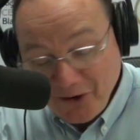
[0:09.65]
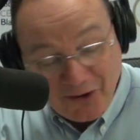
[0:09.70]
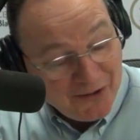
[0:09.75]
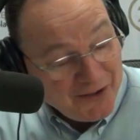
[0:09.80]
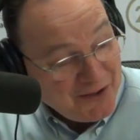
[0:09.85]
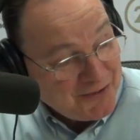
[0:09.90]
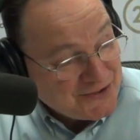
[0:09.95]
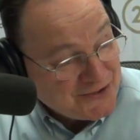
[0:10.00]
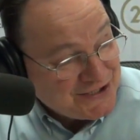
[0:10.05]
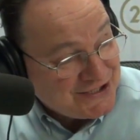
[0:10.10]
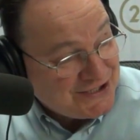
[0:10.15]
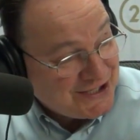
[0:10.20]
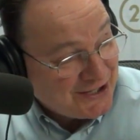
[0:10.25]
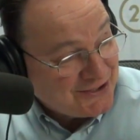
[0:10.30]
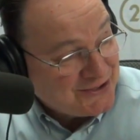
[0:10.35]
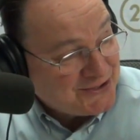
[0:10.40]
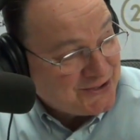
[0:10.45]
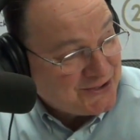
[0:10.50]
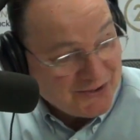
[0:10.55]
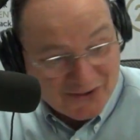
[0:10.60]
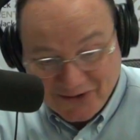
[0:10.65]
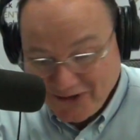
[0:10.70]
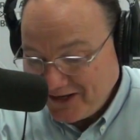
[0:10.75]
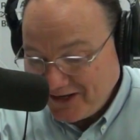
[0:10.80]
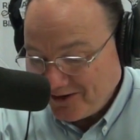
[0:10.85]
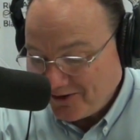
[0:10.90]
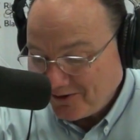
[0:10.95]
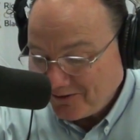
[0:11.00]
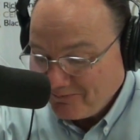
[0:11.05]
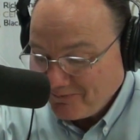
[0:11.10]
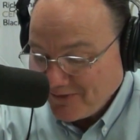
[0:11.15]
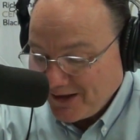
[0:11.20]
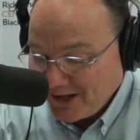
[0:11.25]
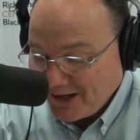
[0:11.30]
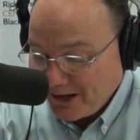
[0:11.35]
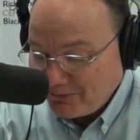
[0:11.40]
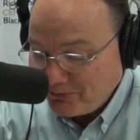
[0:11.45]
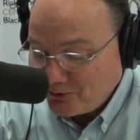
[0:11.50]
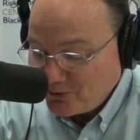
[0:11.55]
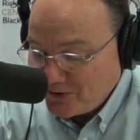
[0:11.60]
He was just on here a
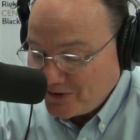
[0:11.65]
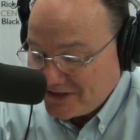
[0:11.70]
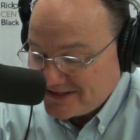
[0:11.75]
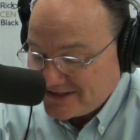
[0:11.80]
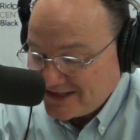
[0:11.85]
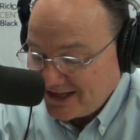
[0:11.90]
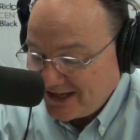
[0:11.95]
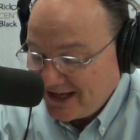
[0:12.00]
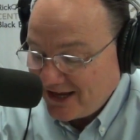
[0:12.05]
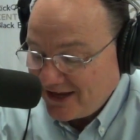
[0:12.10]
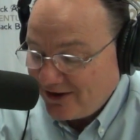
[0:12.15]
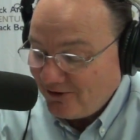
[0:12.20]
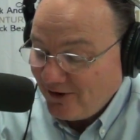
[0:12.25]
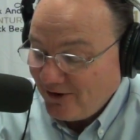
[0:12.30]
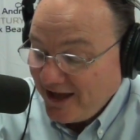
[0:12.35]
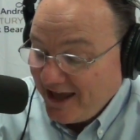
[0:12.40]
couple weeks ago.